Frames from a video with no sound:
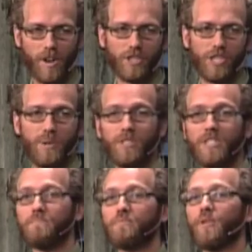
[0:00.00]
on she was
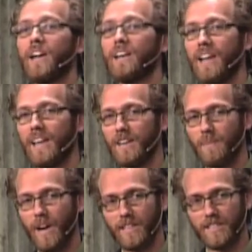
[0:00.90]
impregnated
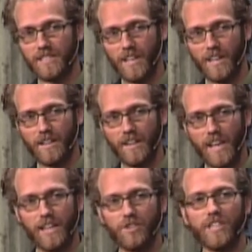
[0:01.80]
by the sun,
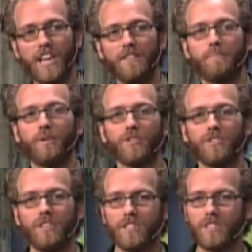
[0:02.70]
and she gave birth
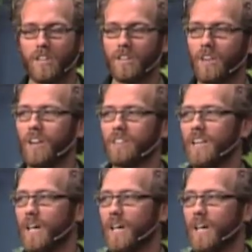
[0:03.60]
to the sun god